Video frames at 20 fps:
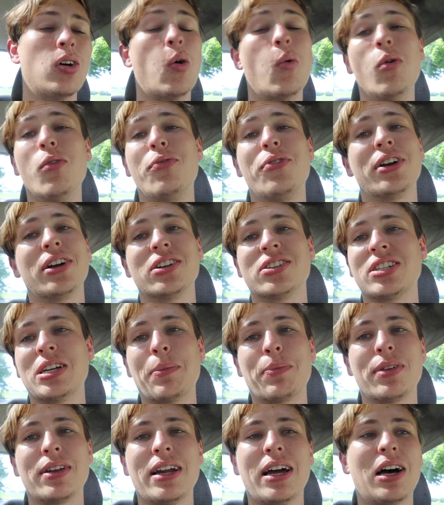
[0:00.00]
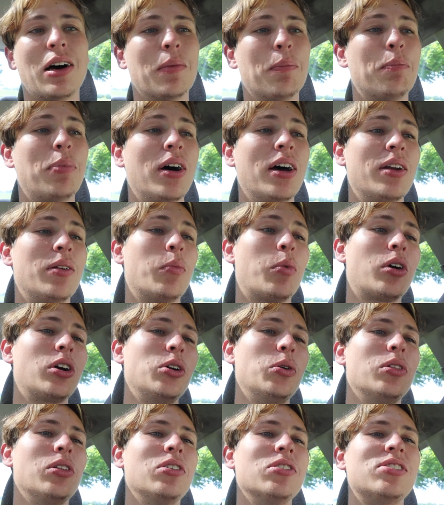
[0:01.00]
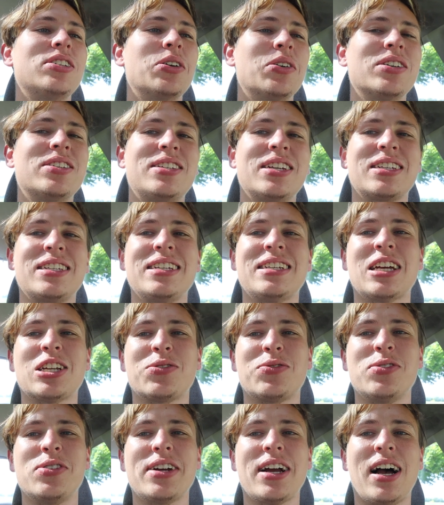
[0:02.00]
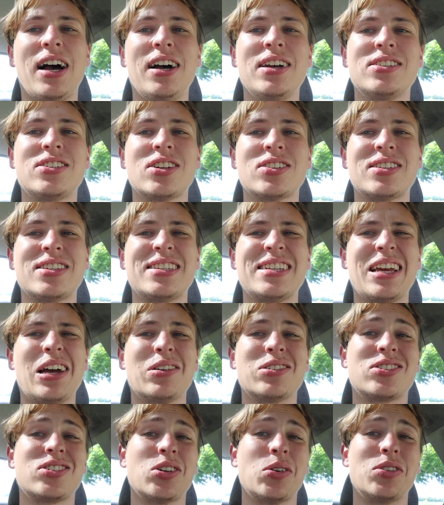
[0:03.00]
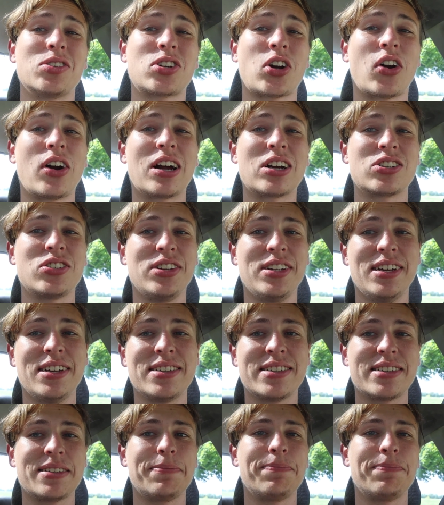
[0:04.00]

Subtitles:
We'll figure something out. But we're gonna do a little 0 to 60 test for you guys just to see how slow this car actually is.